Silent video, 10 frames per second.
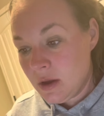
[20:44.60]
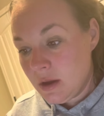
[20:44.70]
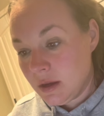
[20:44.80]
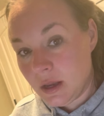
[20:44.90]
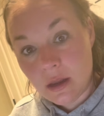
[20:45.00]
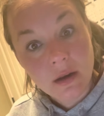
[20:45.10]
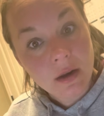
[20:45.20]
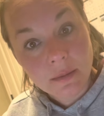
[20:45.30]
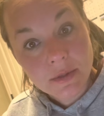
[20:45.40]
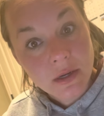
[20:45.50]
Again,
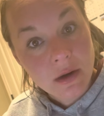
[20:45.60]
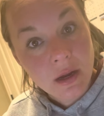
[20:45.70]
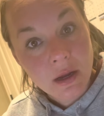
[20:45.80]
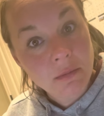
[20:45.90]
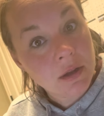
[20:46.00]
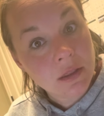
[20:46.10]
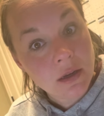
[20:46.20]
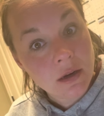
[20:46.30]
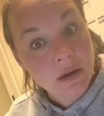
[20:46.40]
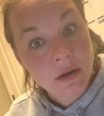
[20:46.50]
I'm sorry I'm not
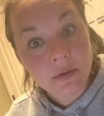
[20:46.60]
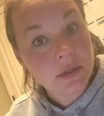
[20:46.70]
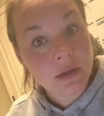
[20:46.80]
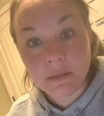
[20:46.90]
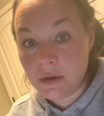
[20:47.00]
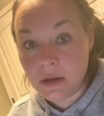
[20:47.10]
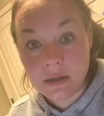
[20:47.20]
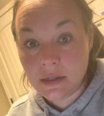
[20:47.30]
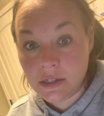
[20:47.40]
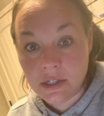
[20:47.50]
there. It was not my
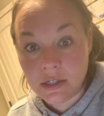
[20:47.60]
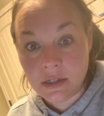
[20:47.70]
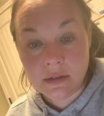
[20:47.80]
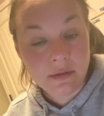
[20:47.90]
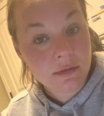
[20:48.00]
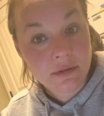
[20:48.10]
intention.